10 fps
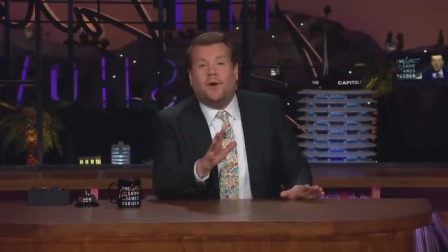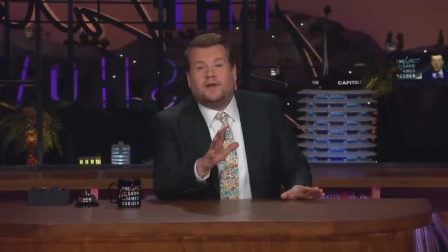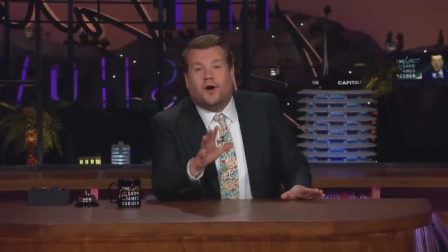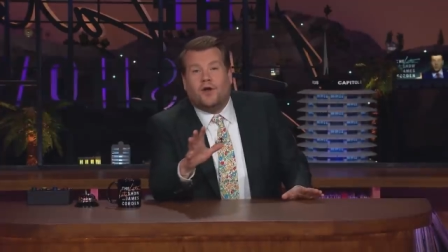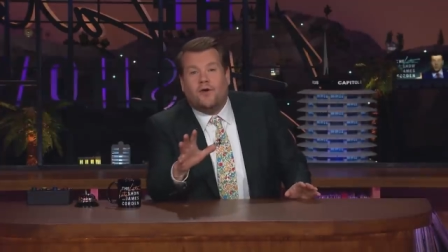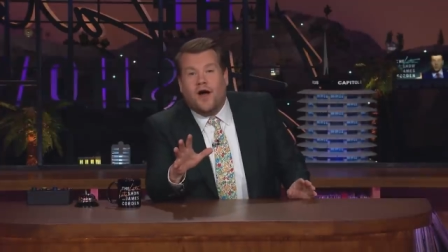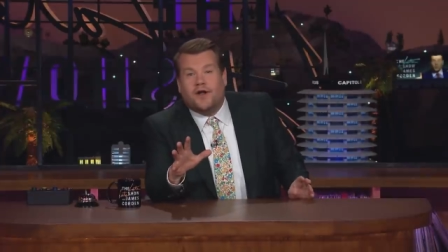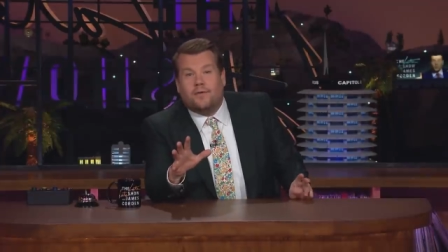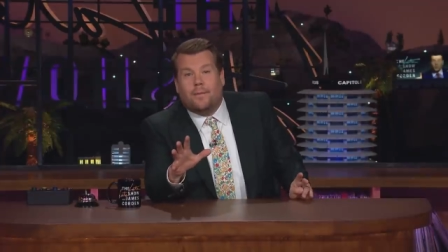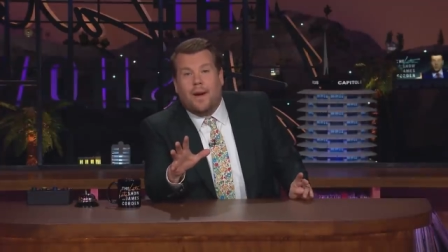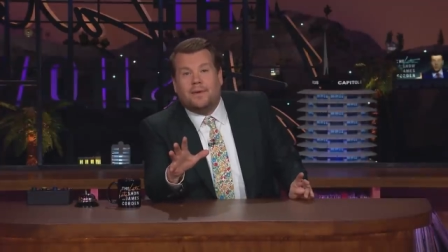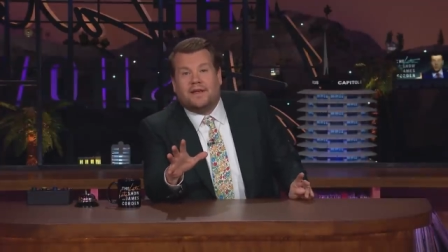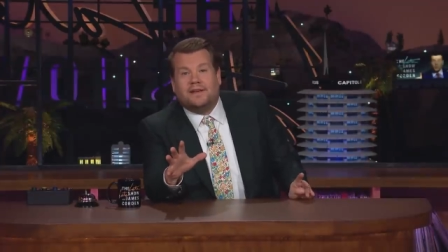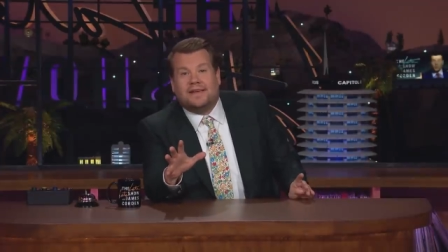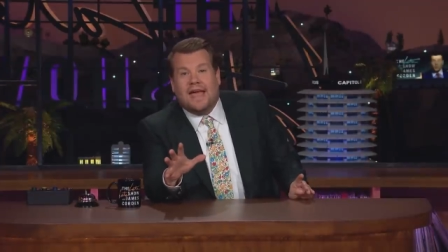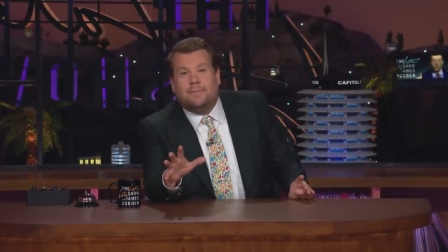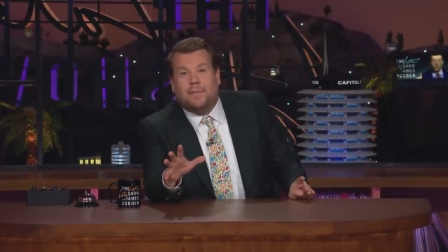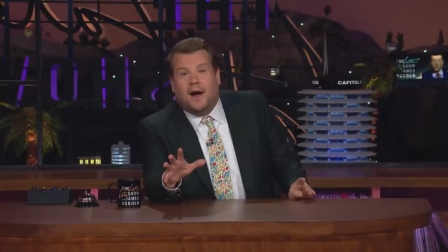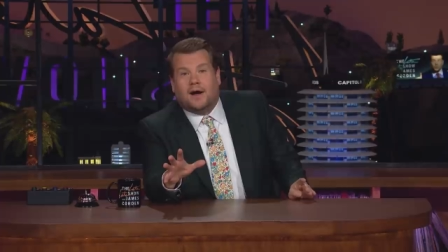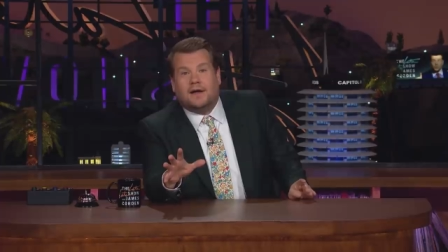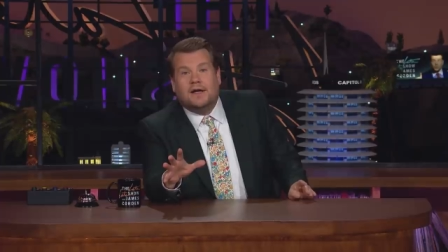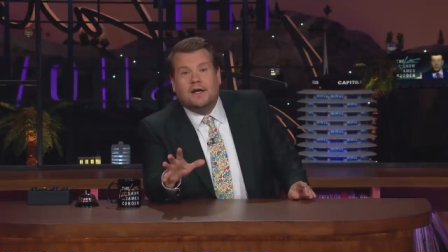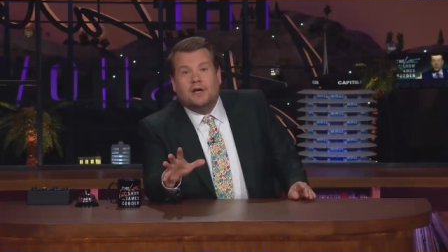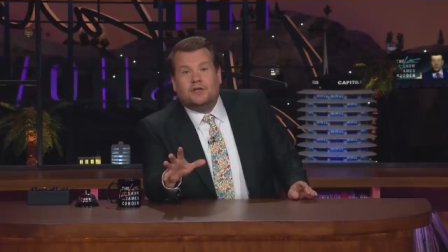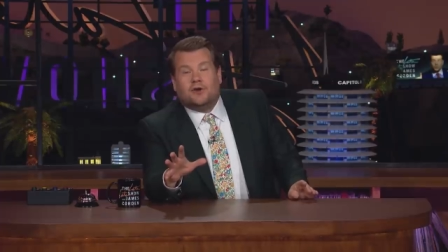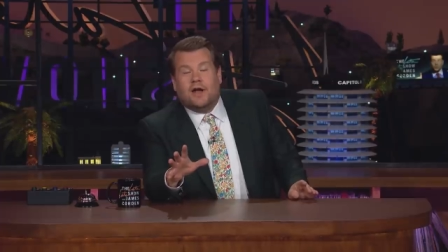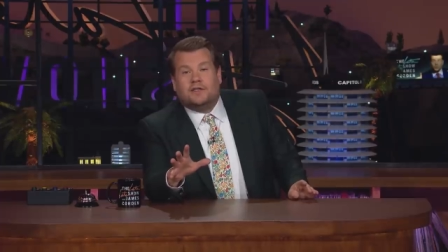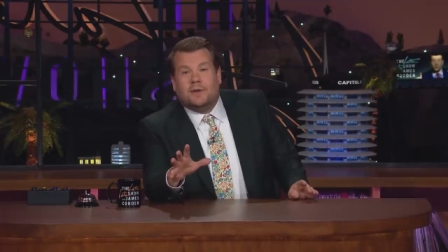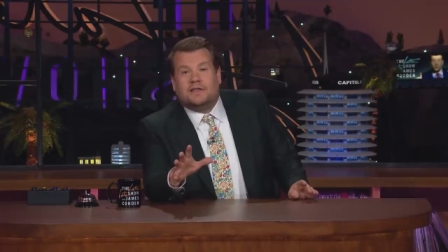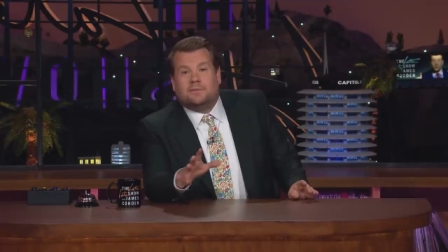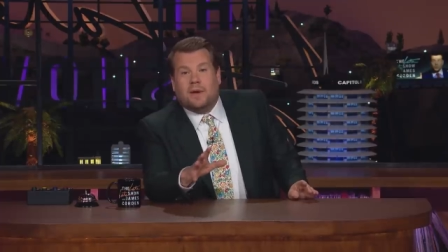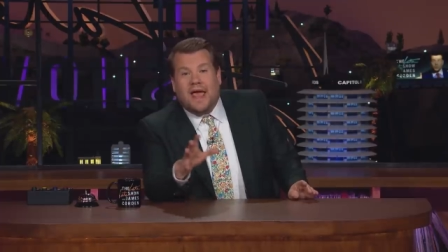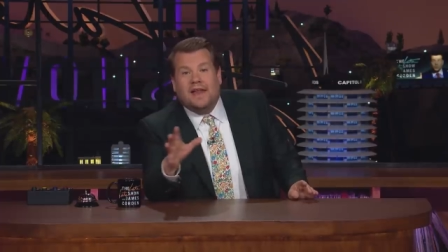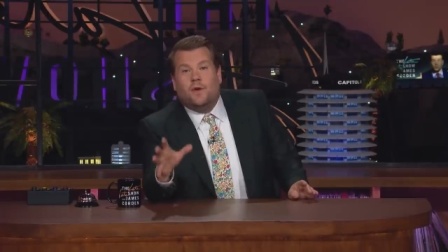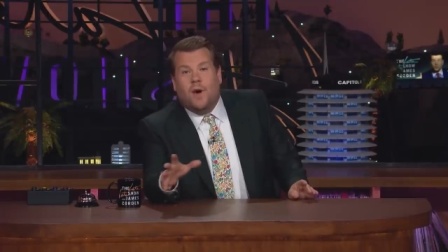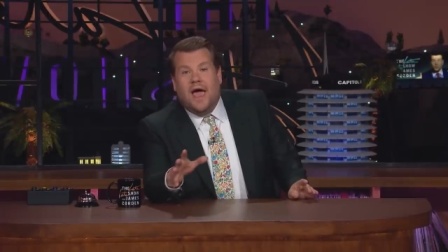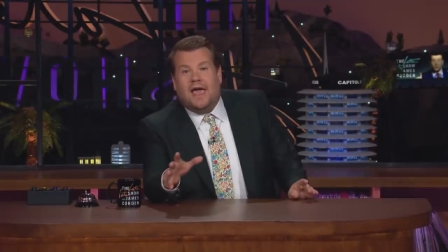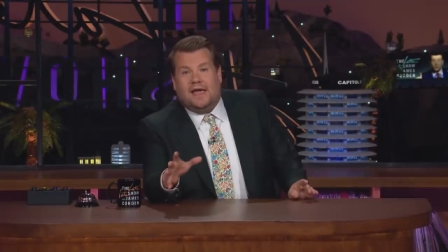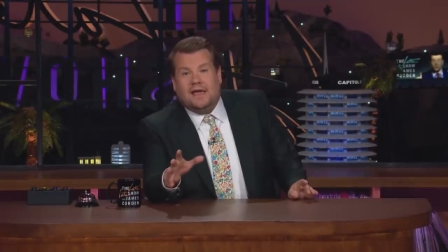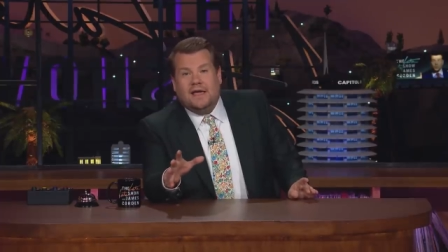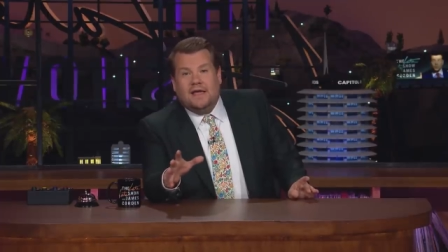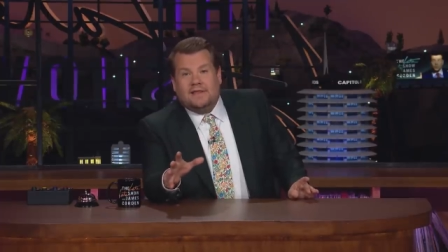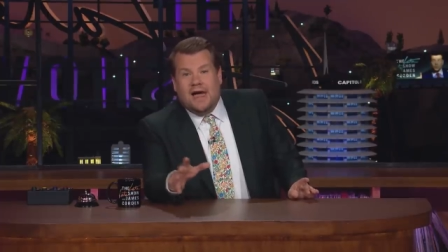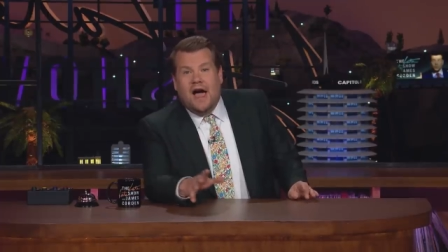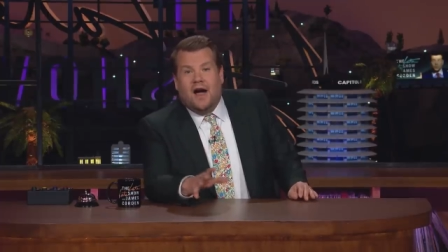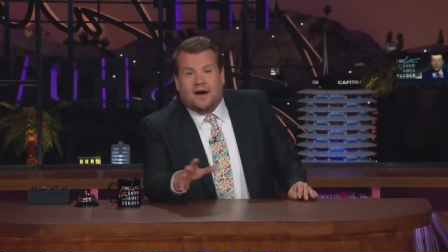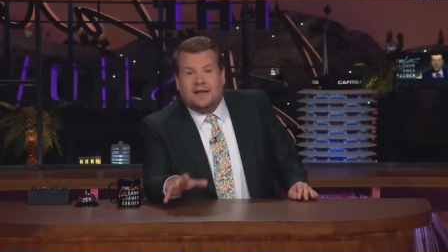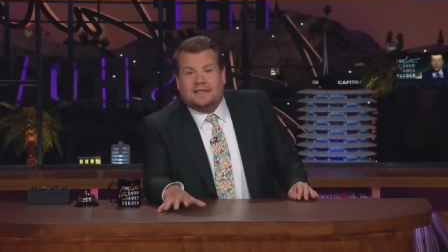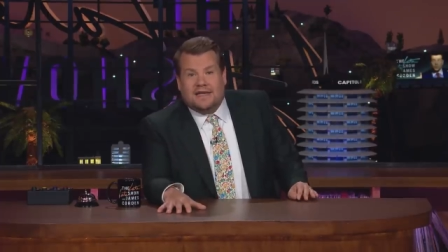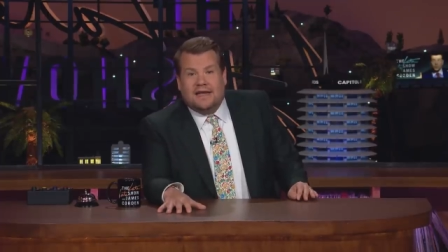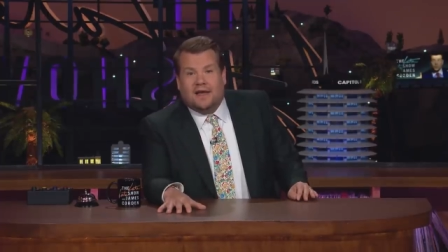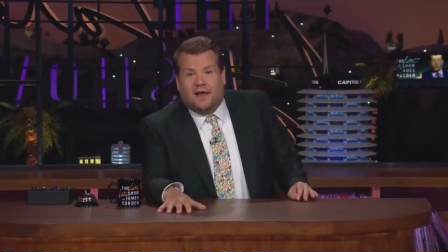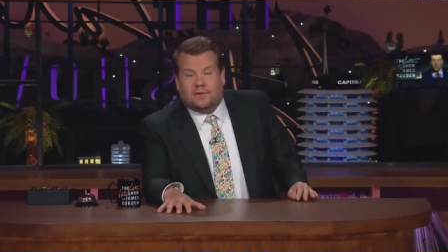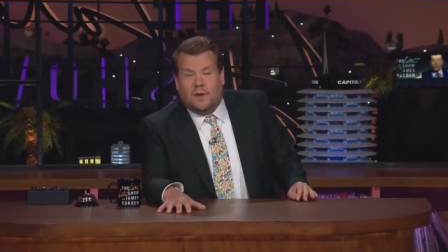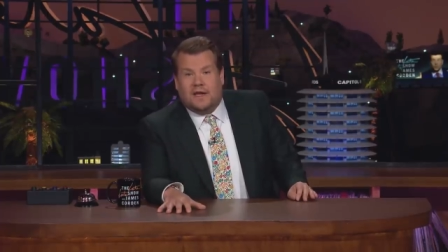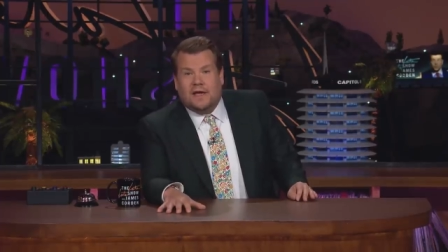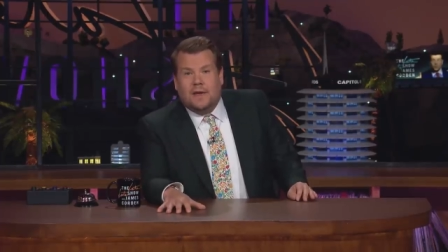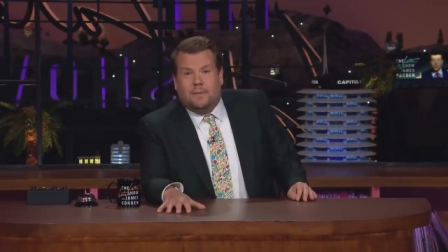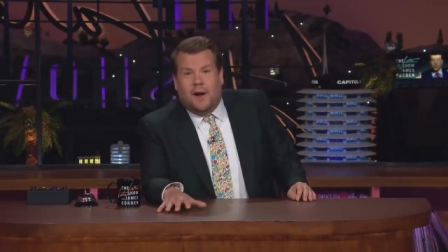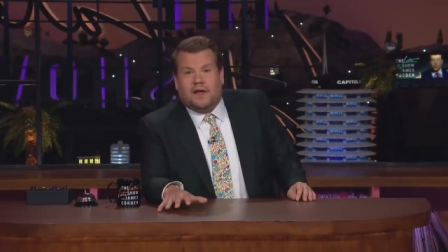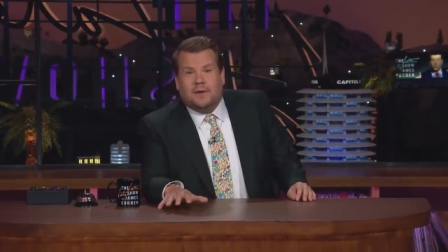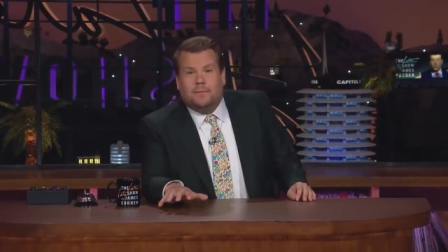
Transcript: point, Colorado Republican Ken Buck tried to explain away that ugly scene last week by